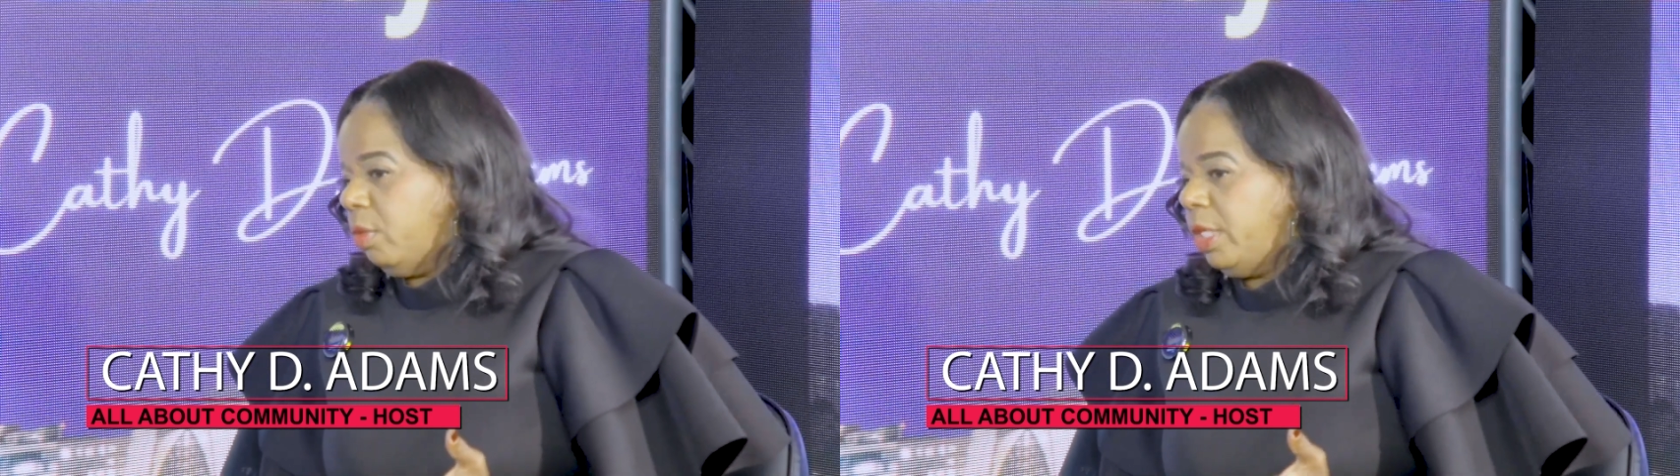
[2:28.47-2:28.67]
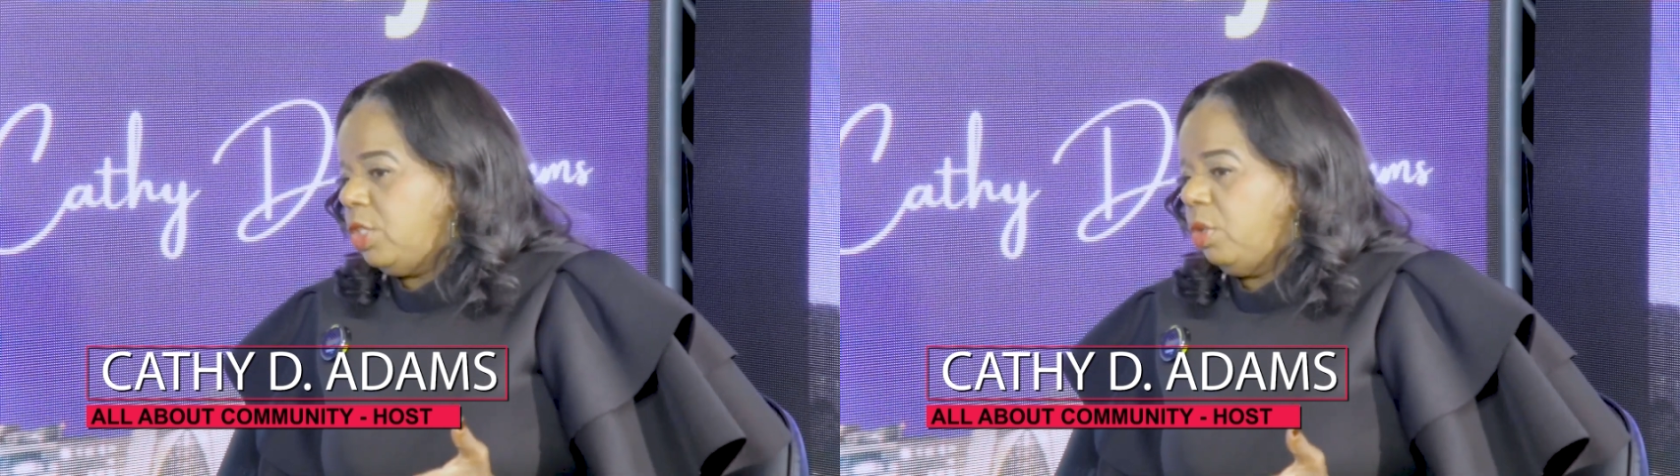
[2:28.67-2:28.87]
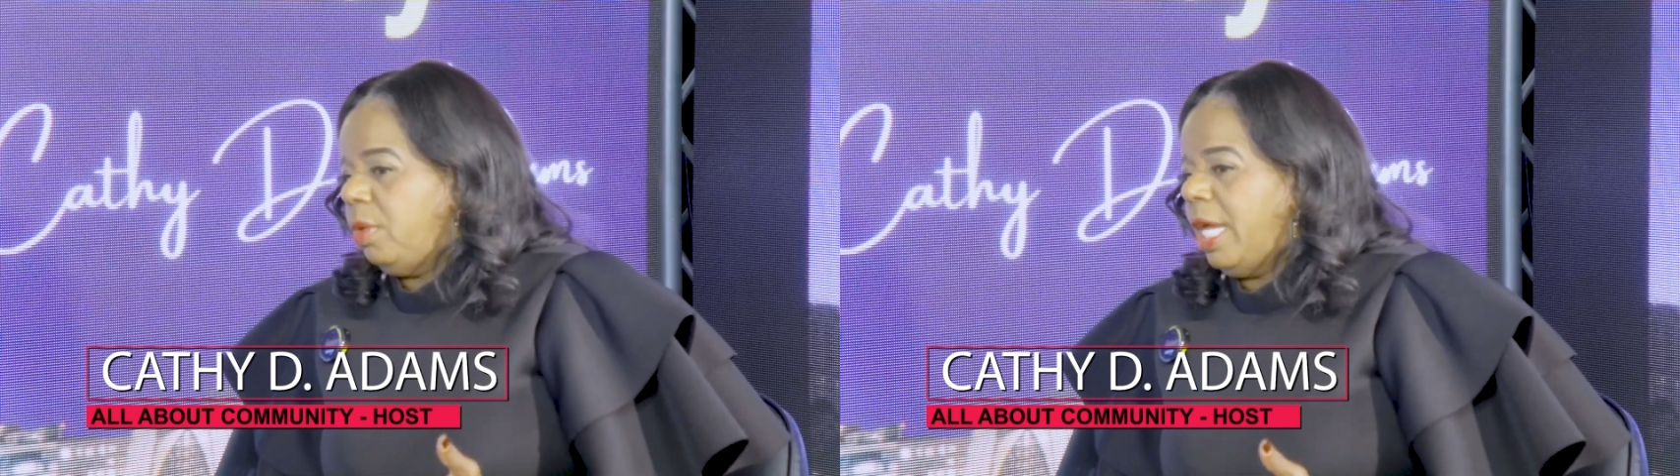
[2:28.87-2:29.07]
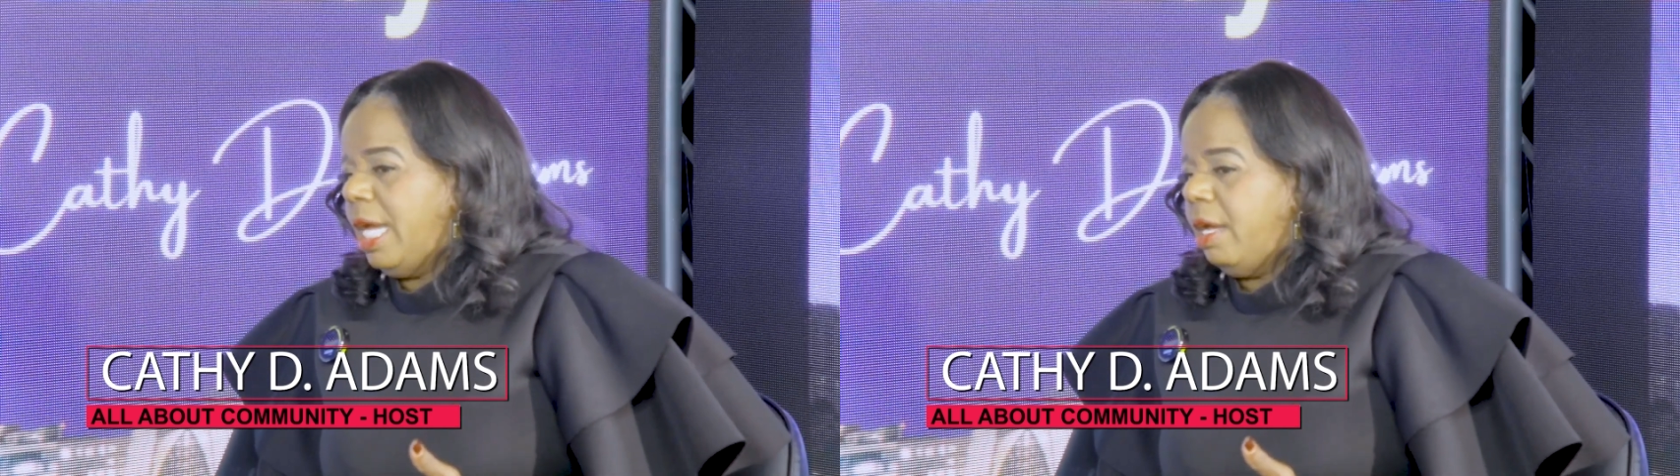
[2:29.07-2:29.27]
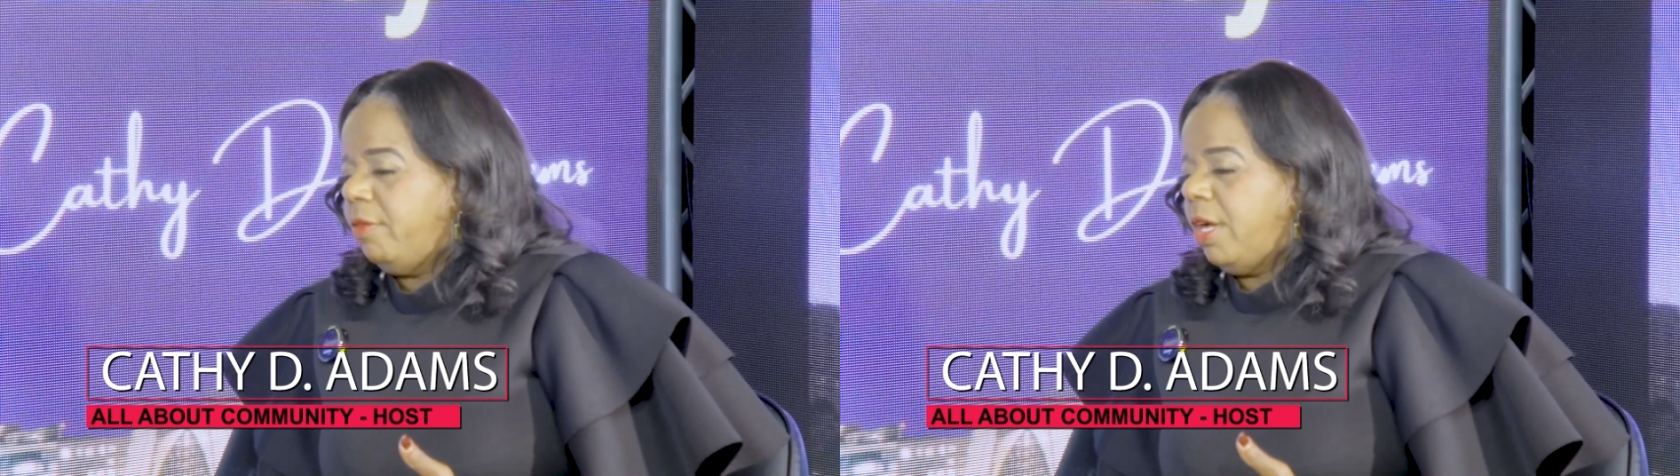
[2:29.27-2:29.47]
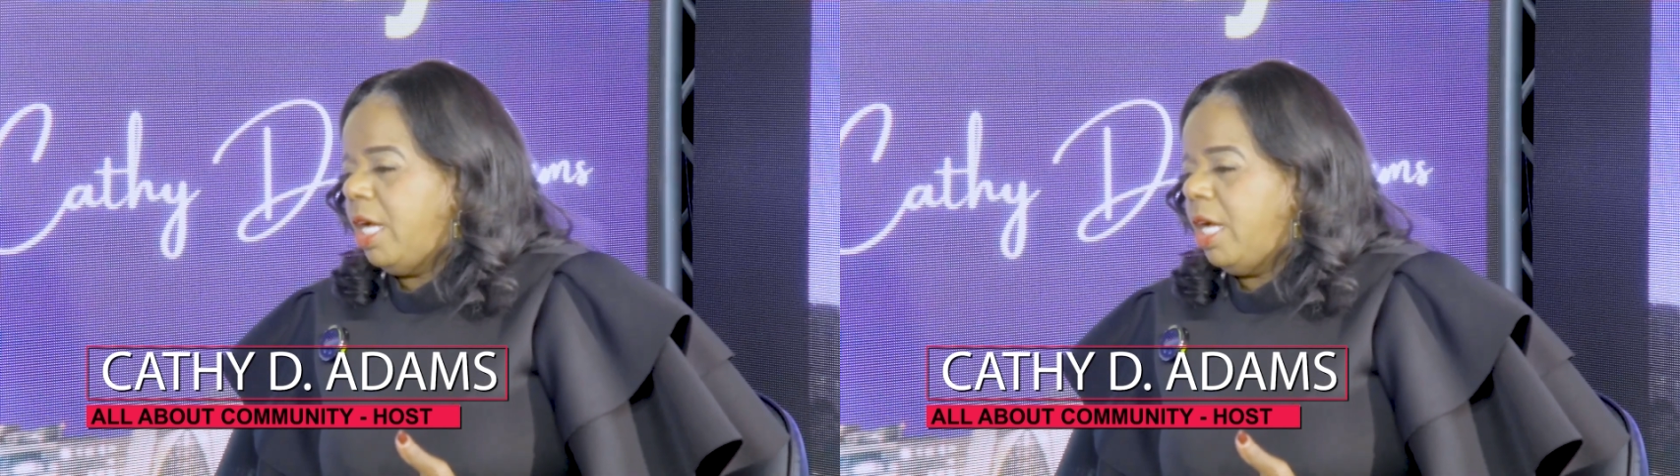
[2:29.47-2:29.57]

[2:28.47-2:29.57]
we do have